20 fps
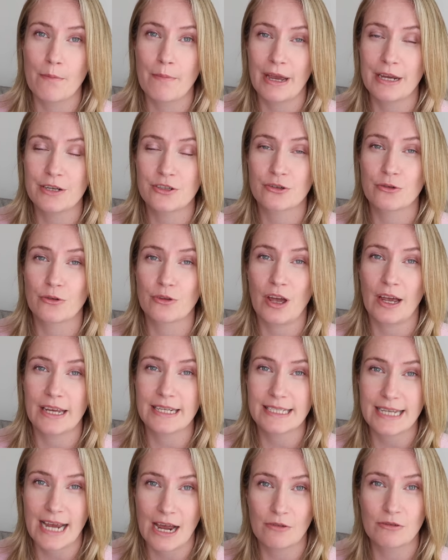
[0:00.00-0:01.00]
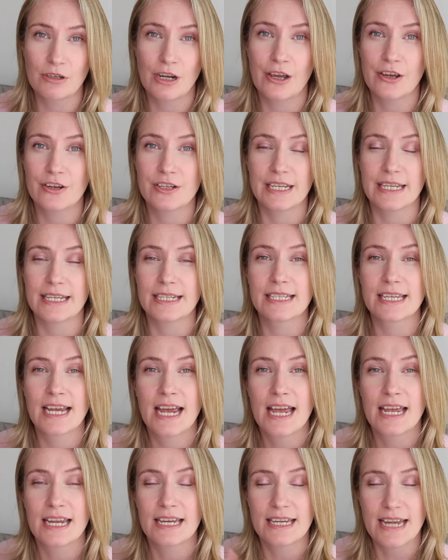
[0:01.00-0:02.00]
and made sure that I downloaded
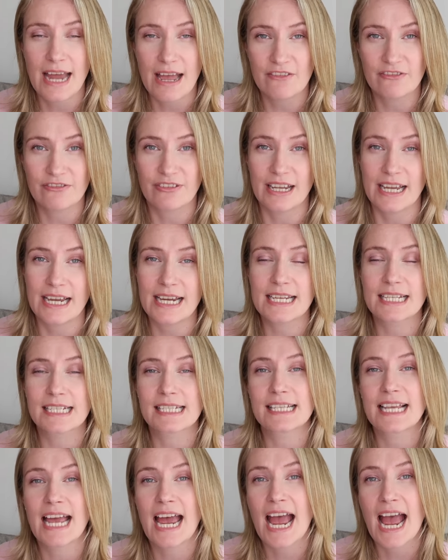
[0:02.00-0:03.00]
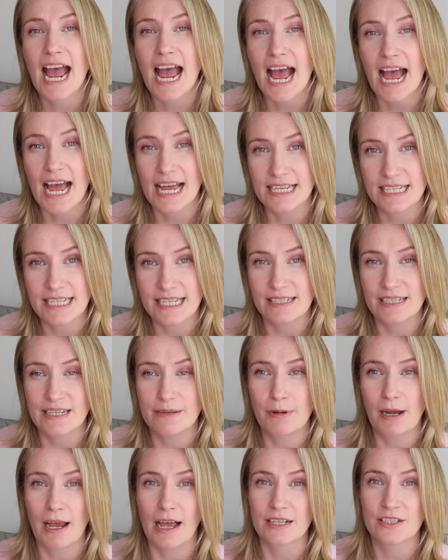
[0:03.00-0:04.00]
Netflix and
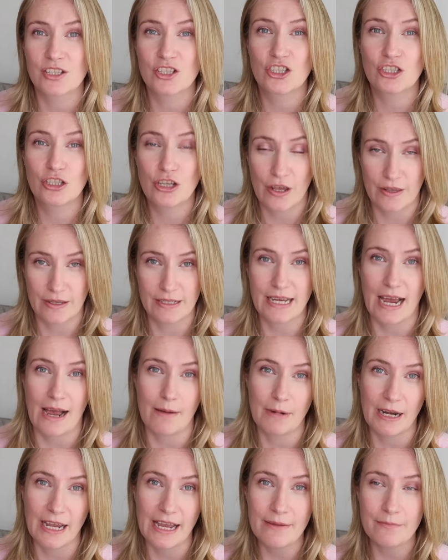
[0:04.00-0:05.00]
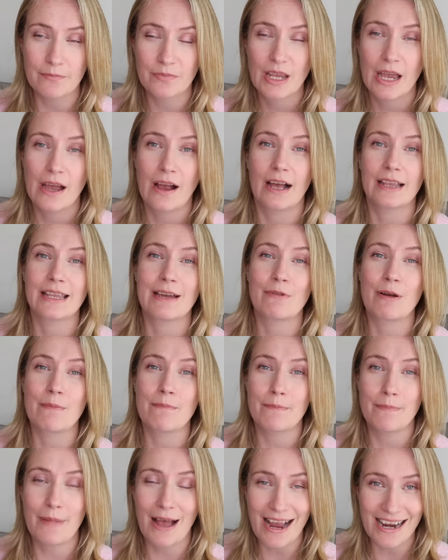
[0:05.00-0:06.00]
Disney Plus to the tablet. I then
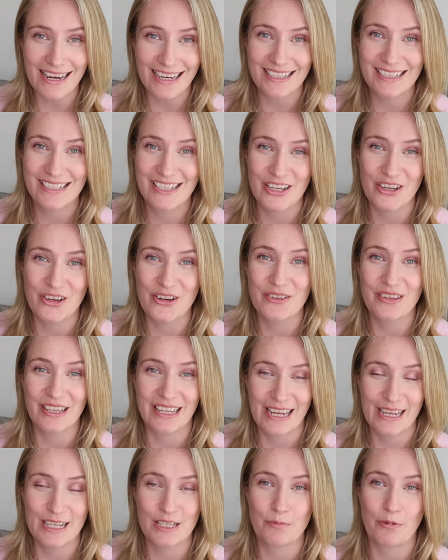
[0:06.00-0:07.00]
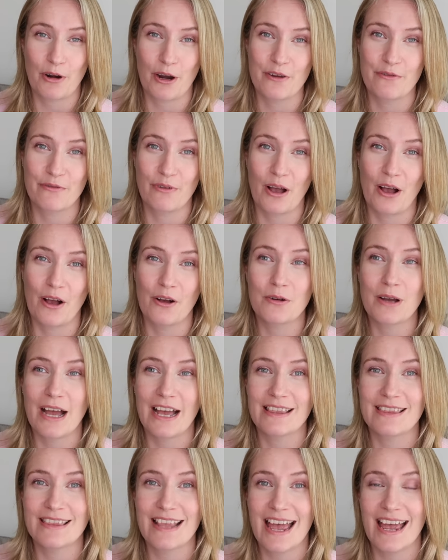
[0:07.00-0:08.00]
went back to the Kids profile,
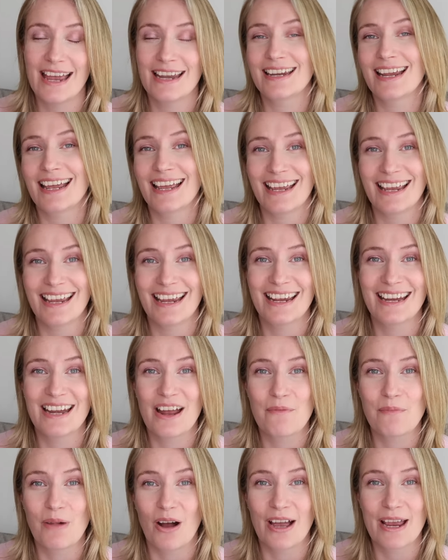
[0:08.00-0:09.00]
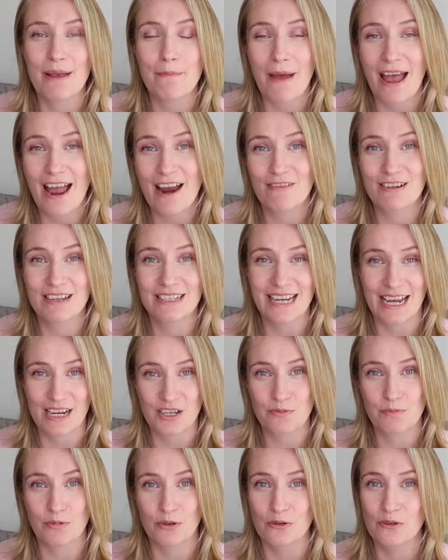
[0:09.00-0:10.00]
and then in my parent
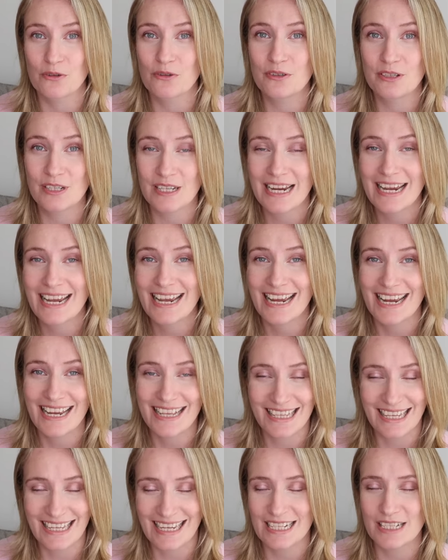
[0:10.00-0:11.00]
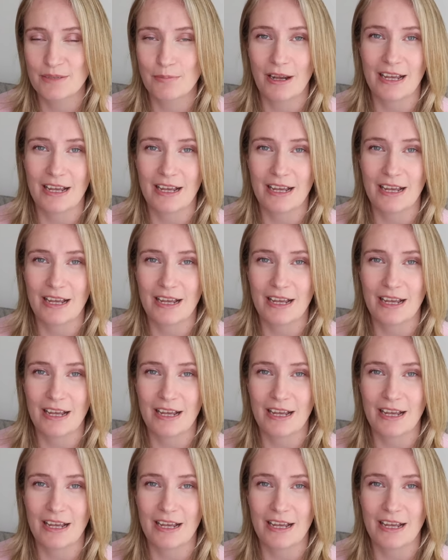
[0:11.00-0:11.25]
dashboard in the Kids